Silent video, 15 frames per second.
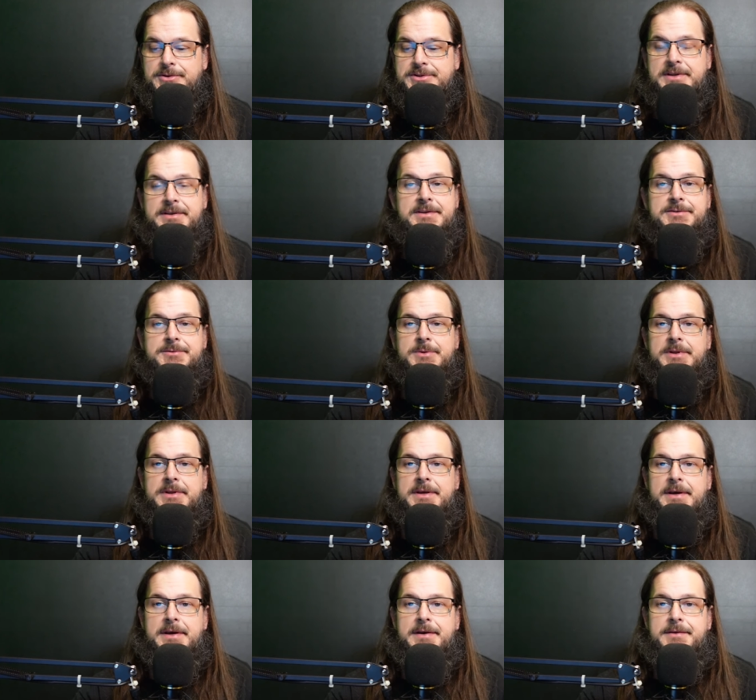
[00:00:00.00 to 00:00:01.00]
this really
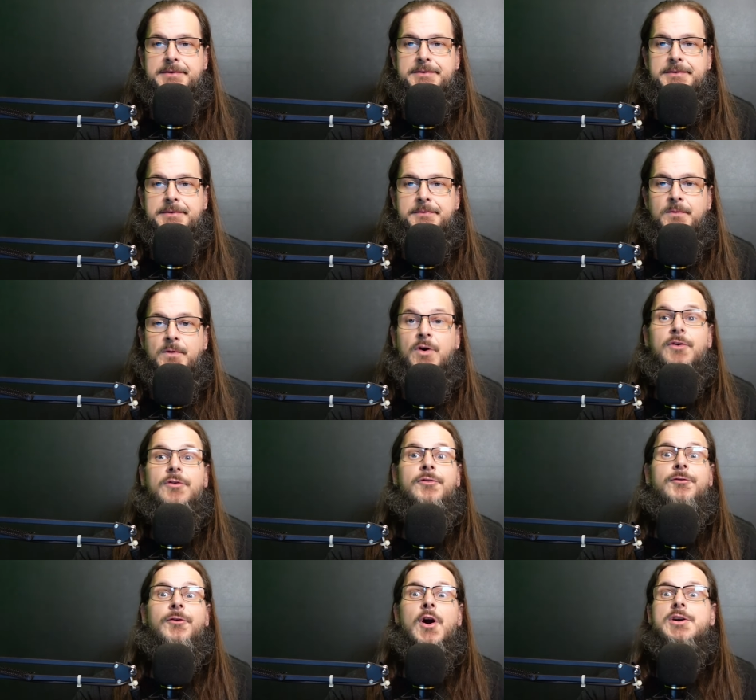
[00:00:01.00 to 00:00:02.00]
is.
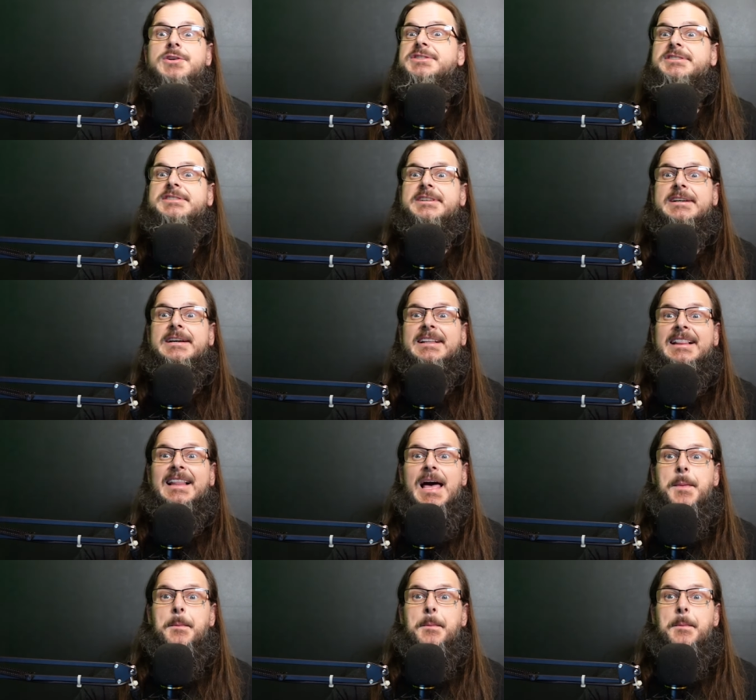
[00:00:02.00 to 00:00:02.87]
First clip.